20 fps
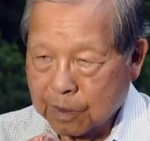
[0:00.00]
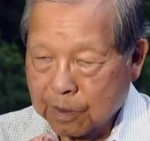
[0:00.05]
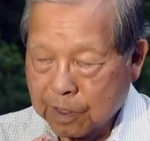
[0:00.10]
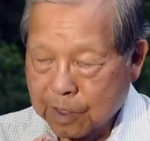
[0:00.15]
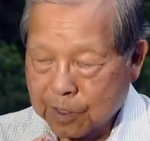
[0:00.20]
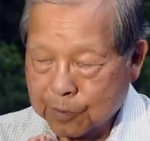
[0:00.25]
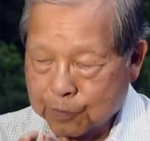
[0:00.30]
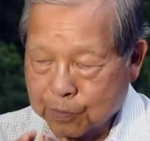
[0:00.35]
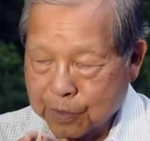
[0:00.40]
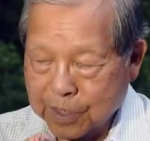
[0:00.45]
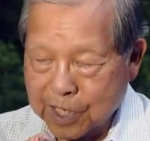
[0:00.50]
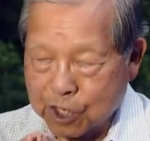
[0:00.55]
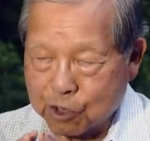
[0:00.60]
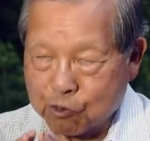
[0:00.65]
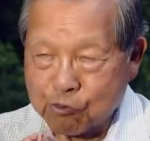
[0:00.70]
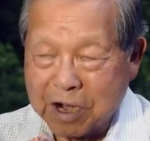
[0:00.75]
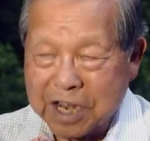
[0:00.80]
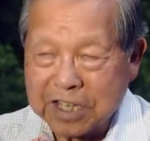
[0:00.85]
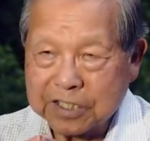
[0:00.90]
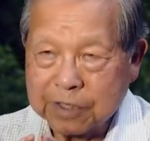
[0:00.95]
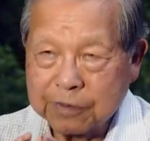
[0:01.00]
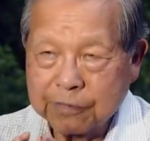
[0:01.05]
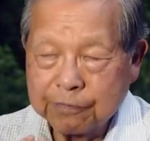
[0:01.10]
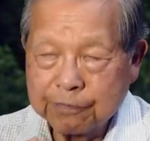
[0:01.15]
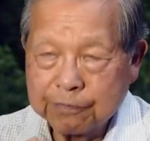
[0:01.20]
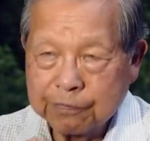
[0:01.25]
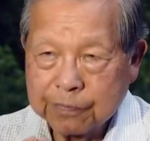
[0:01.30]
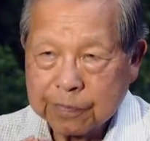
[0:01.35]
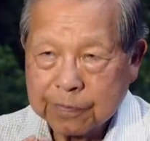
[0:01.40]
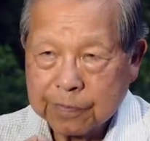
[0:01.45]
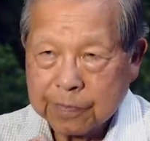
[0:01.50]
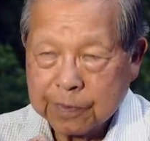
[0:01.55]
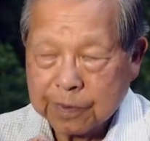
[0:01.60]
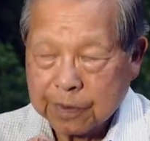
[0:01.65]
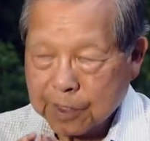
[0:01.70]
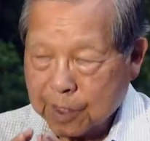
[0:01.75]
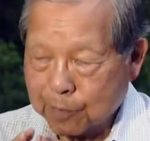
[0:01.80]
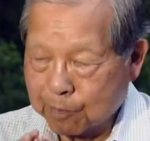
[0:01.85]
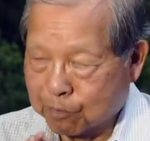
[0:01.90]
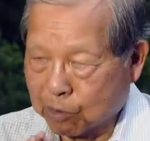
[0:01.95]
is pretty aggressive
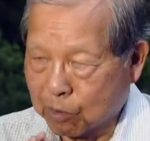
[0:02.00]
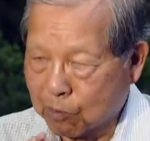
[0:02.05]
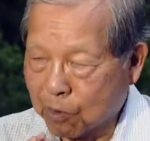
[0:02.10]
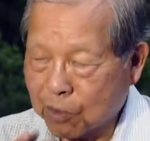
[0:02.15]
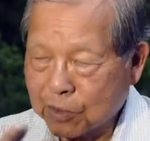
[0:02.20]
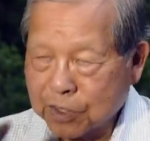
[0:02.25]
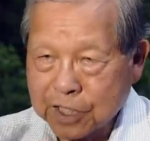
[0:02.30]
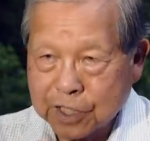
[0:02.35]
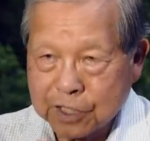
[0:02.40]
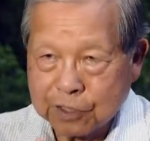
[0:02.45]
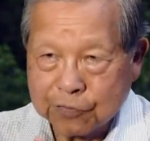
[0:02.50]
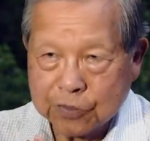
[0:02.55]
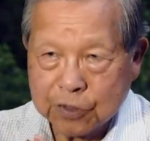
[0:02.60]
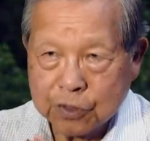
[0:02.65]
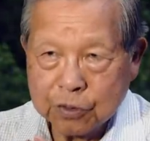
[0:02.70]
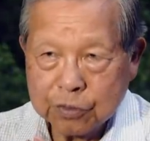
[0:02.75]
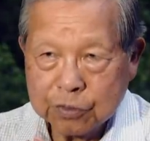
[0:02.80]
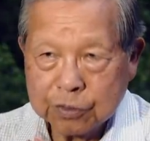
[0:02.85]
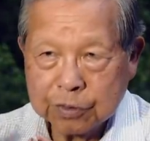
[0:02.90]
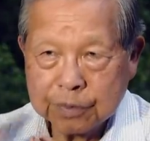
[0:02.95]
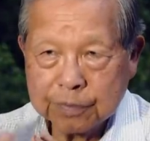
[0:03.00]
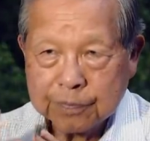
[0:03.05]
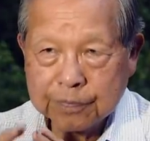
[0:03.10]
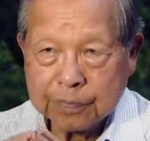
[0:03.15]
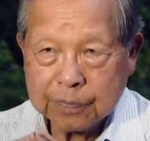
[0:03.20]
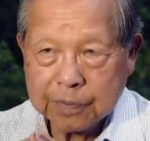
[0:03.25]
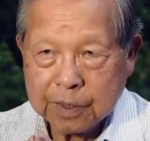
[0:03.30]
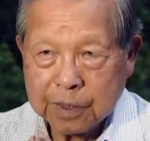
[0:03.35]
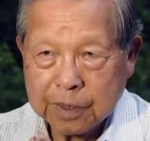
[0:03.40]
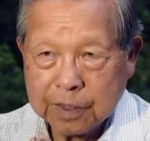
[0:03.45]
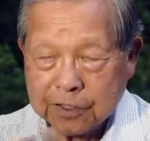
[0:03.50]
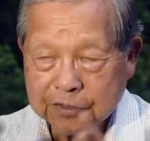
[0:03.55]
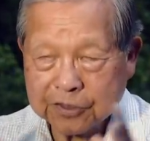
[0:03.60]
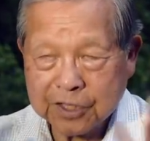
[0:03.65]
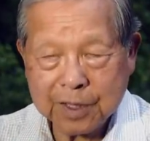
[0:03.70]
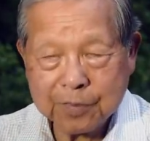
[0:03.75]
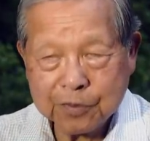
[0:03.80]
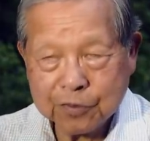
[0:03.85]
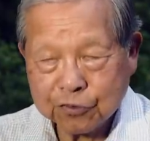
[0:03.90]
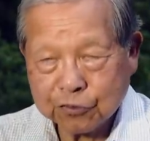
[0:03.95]
in promoting its views. The
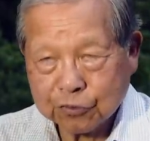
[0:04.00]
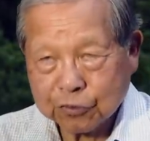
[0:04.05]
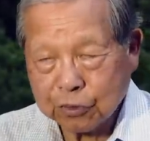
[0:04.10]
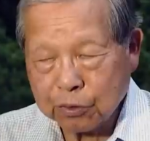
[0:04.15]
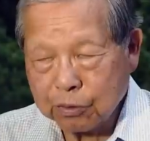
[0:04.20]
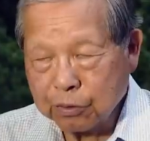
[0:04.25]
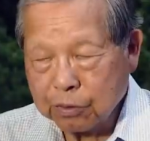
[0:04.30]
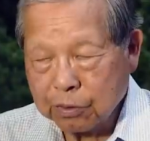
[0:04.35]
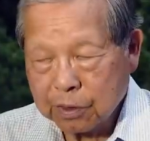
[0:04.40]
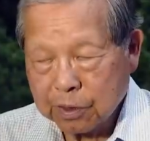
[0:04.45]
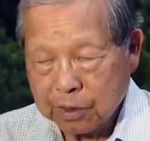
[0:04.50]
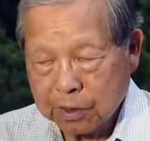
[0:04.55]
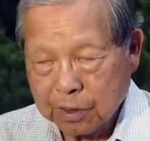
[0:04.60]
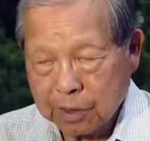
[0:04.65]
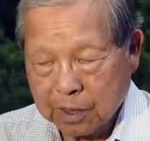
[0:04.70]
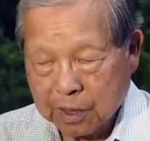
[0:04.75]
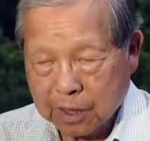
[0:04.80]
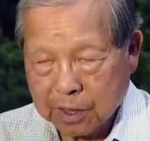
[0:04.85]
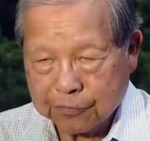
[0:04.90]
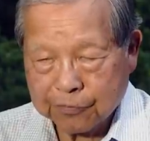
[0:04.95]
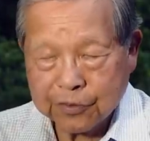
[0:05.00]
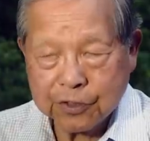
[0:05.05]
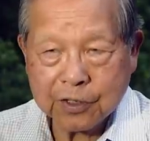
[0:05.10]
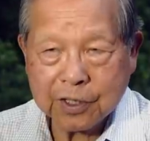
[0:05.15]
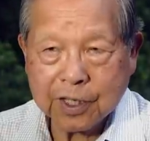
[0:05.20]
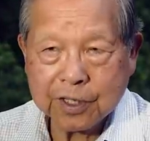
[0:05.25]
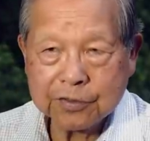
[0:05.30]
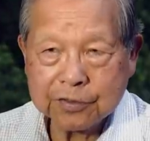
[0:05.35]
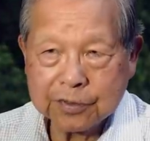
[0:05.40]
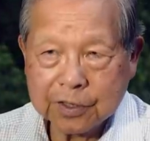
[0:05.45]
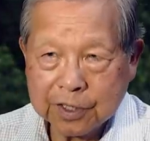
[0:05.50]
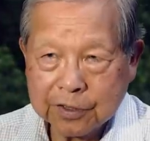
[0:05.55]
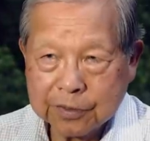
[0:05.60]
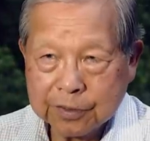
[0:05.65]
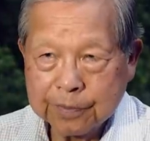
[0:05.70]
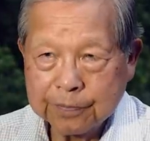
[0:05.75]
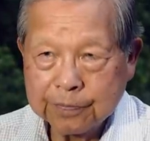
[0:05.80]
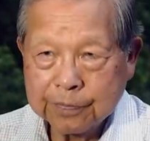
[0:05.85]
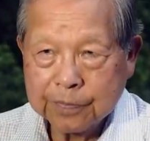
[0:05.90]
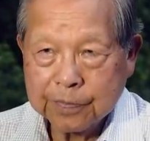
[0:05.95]
same is true for the United States.
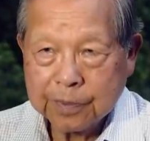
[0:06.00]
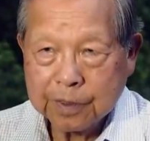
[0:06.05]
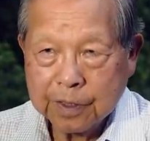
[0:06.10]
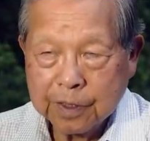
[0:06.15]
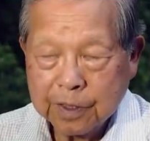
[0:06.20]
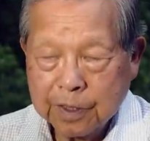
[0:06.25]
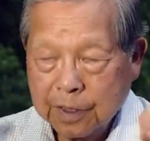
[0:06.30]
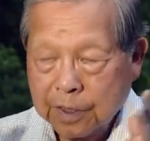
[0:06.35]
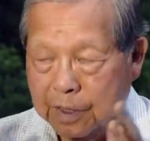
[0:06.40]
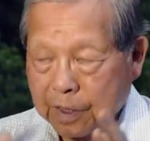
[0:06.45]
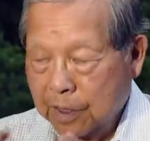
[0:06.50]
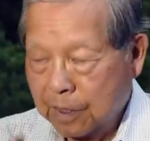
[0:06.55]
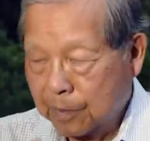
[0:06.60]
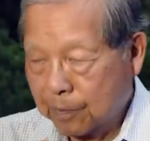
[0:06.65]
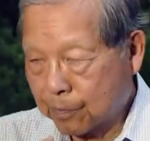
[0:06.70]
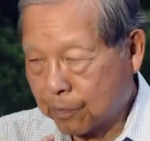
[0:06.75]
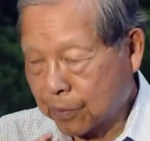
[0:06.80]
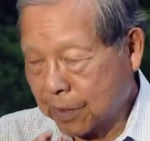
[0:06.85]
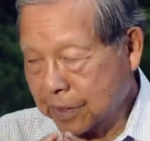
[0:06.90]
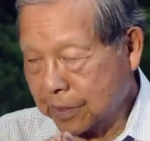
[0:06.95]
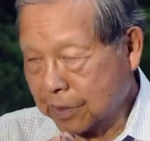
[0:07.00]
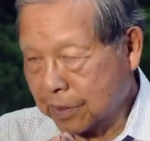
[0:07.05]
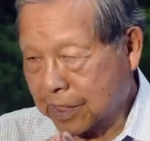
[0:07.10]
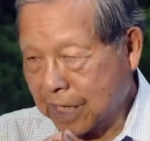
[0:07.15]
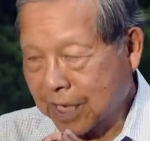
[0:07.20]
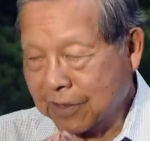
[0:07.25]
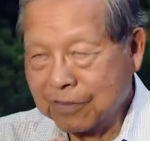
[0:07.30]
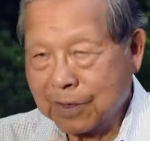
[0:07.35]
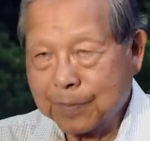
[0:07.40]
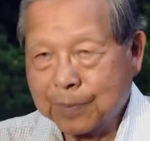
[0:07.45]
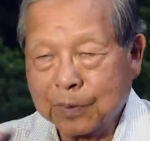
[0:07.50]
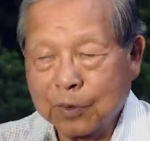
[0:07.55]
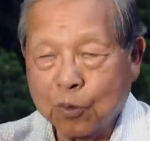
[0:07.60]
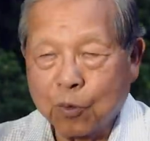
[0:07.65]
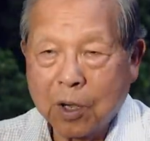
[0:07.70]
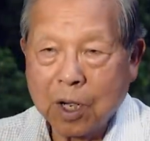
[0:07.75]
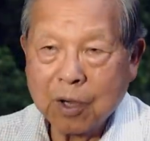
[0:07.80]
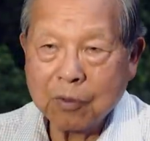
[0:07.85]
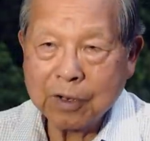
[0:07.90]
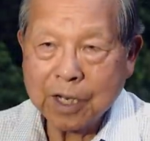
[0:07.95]
Britain gave up on
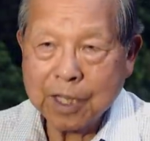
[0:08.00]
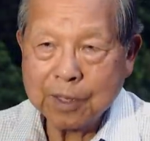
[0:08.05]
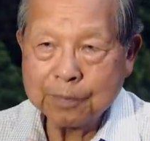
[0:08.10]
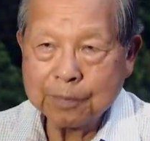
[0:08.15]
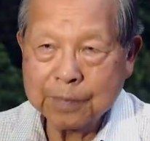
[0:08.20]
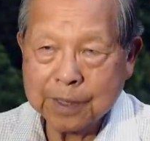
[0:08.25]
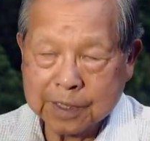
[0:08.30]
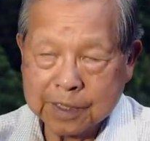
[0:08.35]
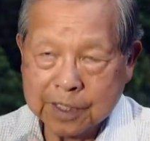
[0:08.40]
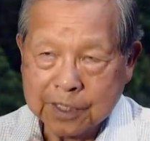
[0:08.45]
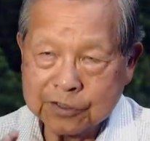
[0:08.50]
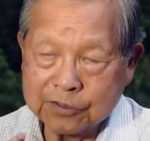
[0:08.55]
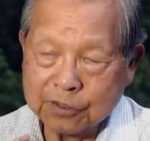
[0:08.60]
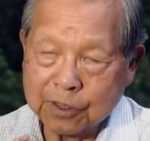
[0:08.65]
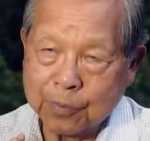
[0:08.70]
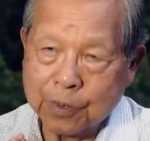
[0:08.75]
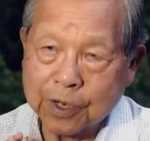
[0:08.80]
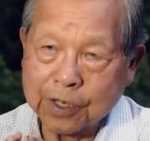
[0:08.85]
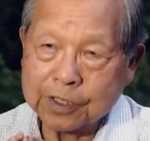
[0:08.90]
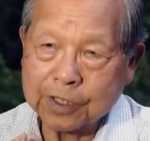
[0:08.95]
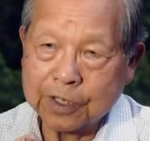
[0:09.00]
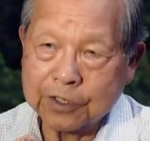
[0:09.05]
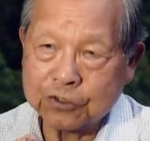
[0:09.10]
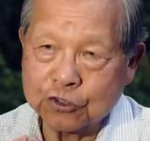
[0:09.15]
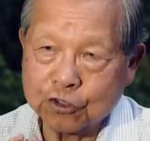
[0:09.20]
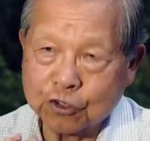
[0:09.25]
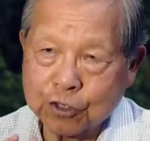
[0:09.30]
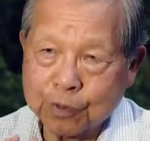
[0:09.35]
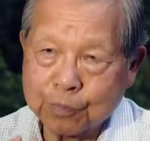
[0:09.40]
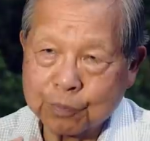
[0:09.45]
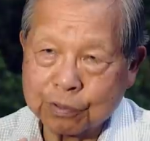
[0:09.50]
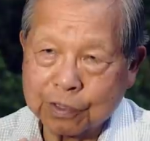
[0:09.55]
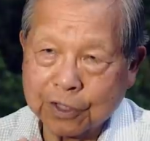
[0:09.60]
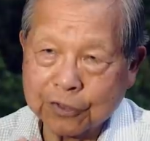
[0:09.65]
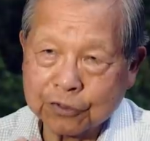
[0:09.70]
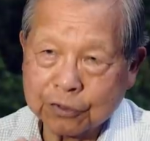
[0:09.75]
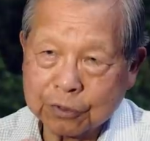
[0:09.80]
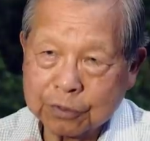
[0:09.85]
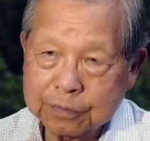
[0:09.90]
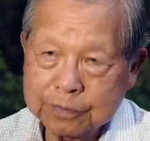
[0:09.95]
Huawei because America exerted
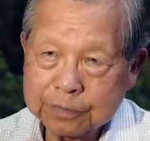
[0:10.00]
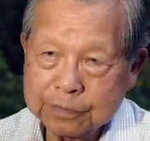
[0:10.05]
pressure,